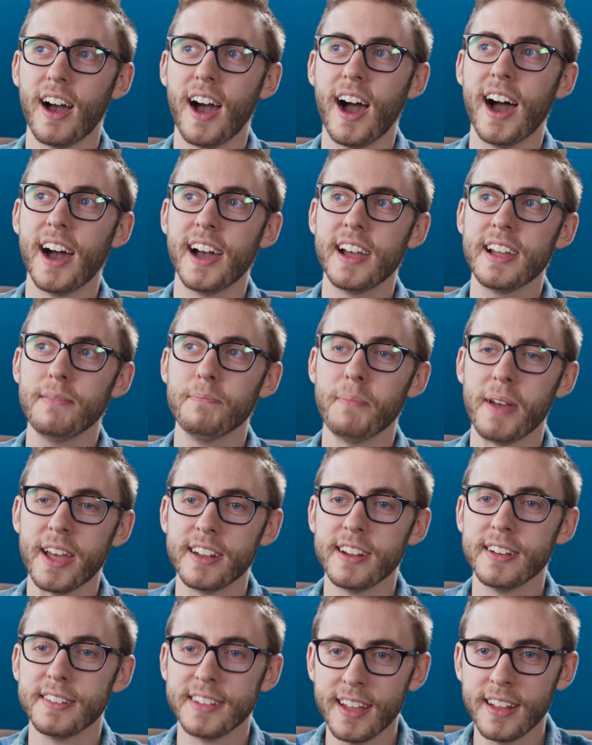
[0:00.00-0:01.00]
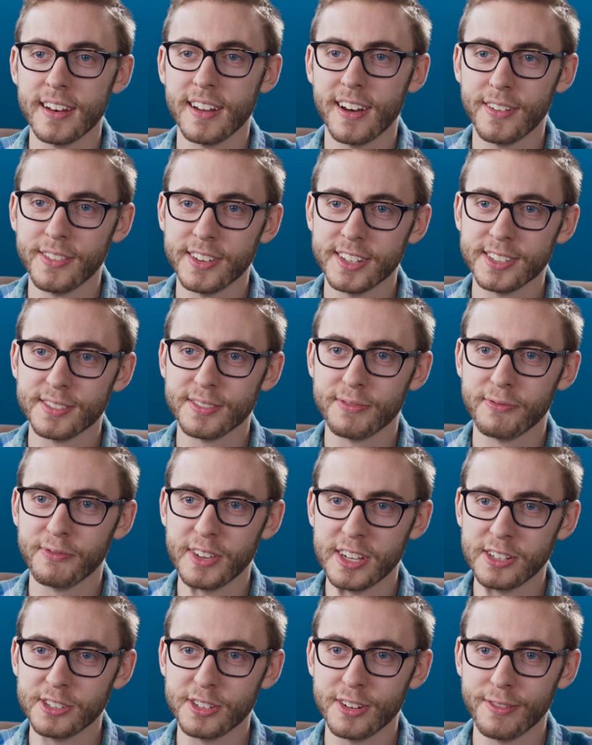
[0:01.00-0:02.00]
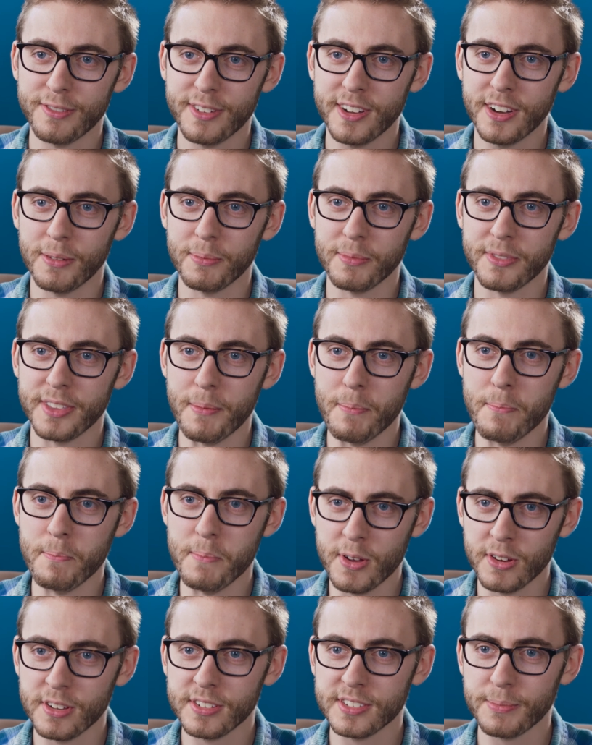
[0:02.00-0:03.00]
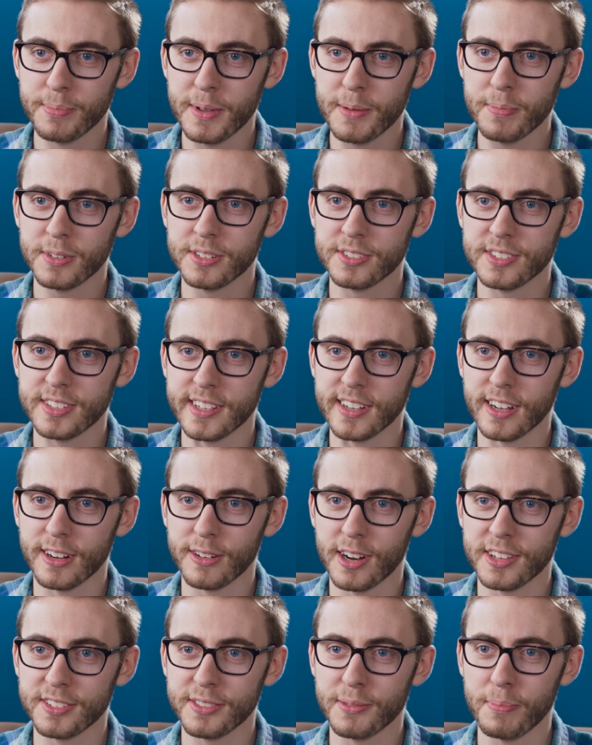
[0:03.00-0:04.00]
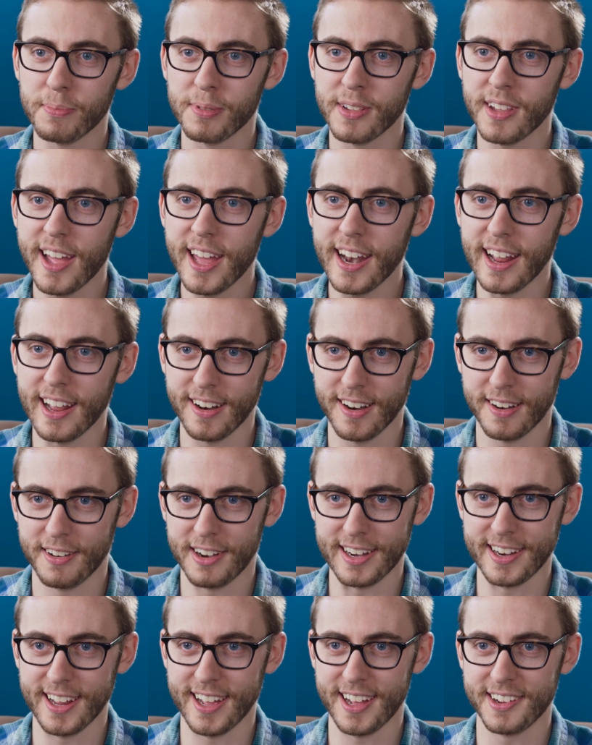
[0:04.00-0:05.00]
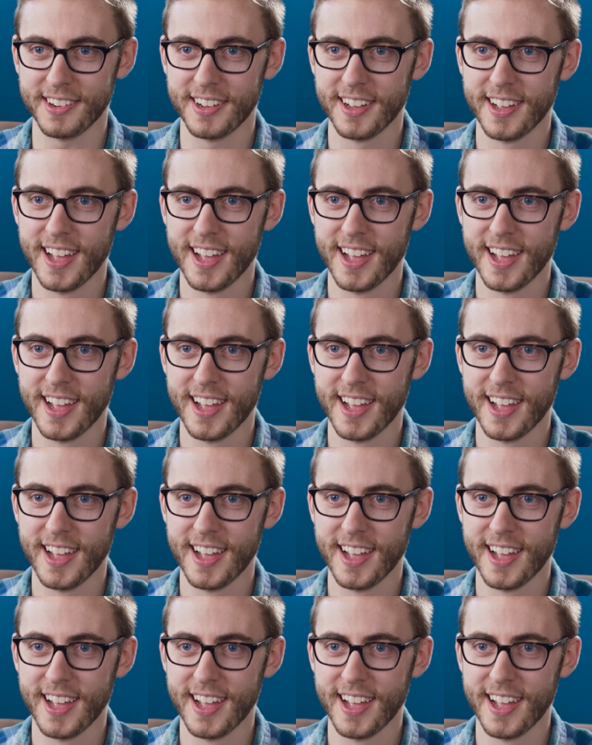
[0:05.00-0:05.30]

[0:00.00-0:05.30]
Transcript: I made a dent on this feature film that millions of people are seeing across the planet right now.